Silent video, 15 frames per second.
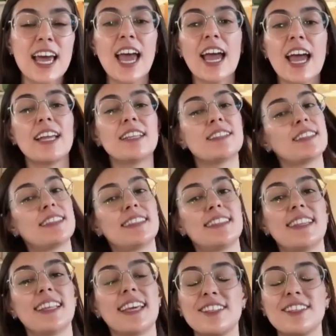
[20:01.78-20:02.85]
And
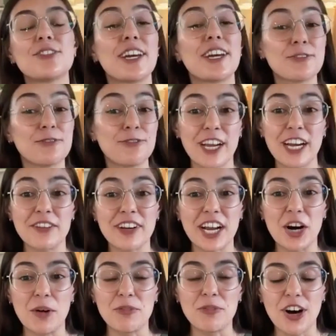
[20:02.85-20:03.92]
and so that's very, very
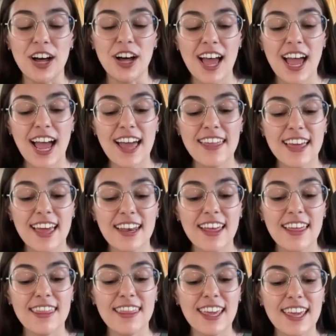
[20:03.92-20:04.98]
helpful. And
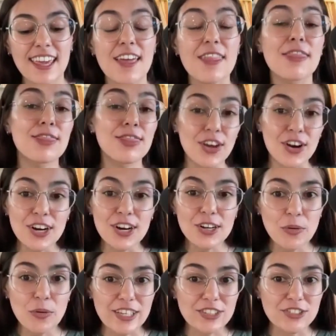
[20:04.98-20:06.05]
then the third
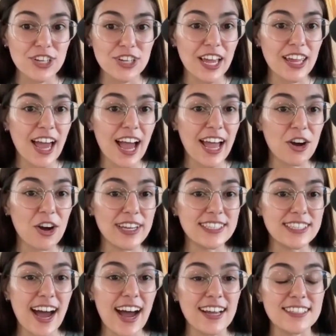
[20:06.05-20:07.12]
question I always
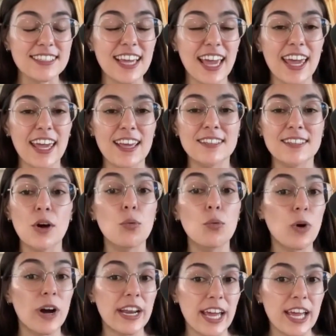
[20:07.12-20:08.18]
ask is
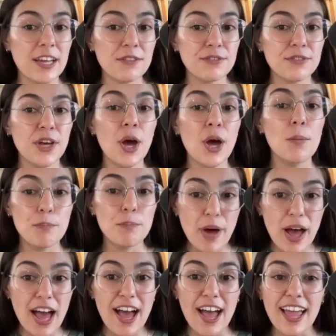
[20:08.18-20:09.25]
what if,
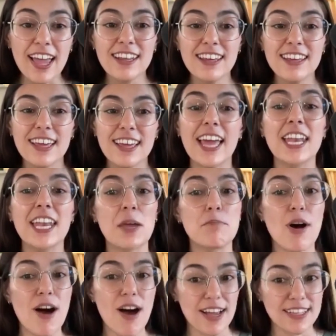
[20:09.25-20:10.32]
but in a
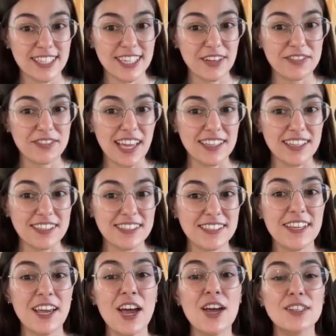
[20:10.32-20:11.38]
positive sense.
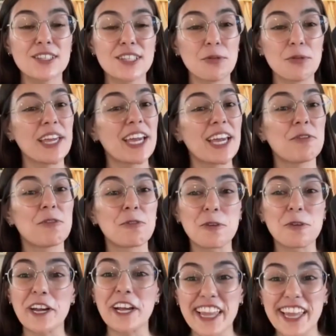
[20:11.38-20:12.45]
So we can
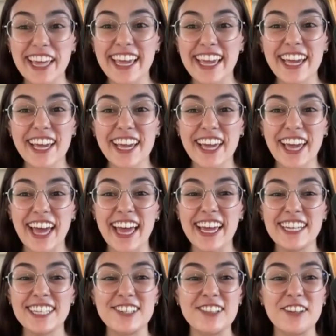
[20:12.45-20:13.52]
really get
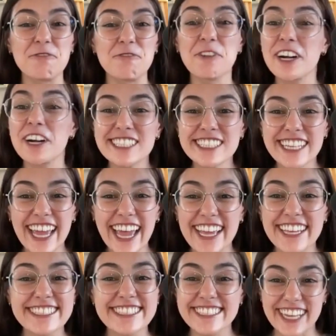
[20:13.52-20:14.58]
into the worst
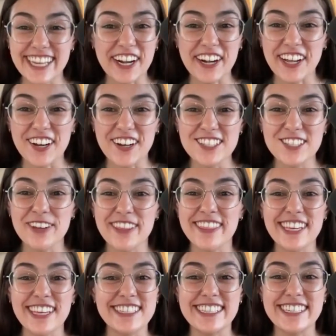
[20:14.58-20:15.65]
case scenarios with
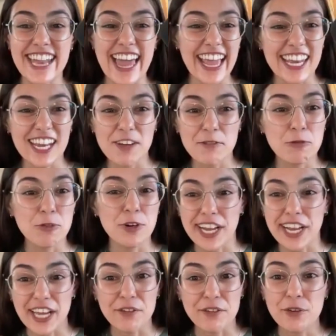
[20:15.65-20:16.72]
these negative what
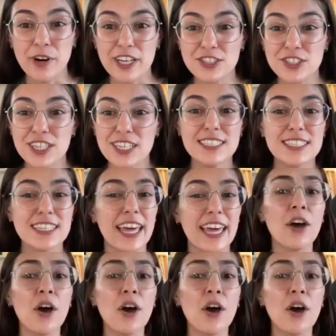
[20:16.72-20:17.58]
if questions like,